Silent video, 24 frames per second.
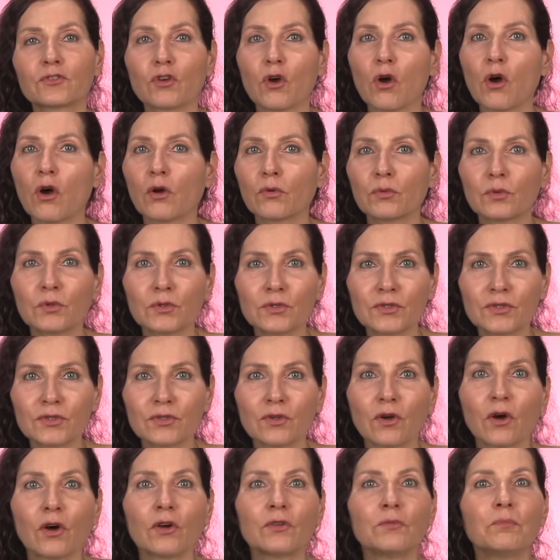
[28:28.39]
Taurus
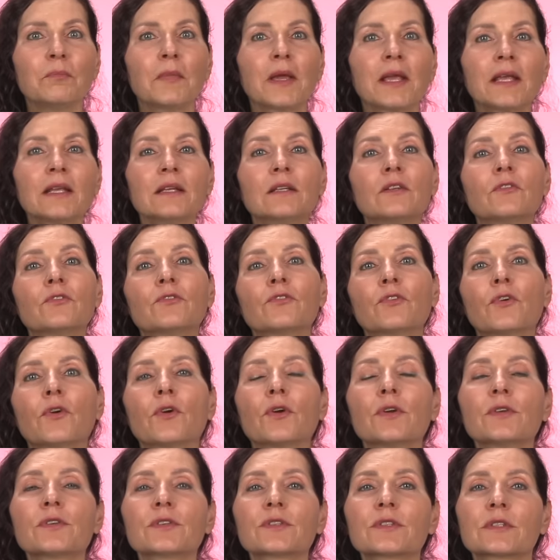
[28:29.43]
on May the
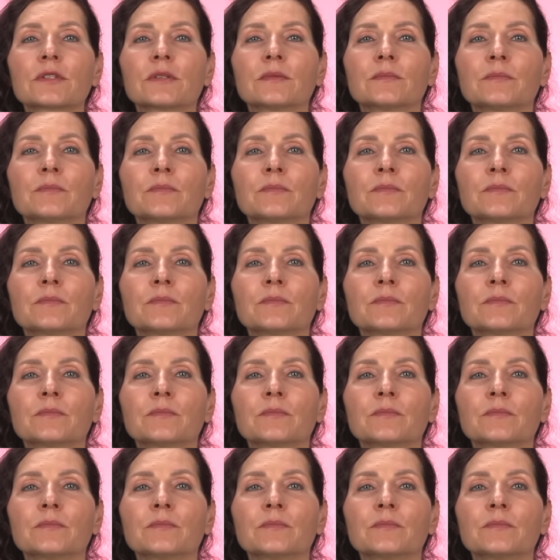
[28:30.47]
first,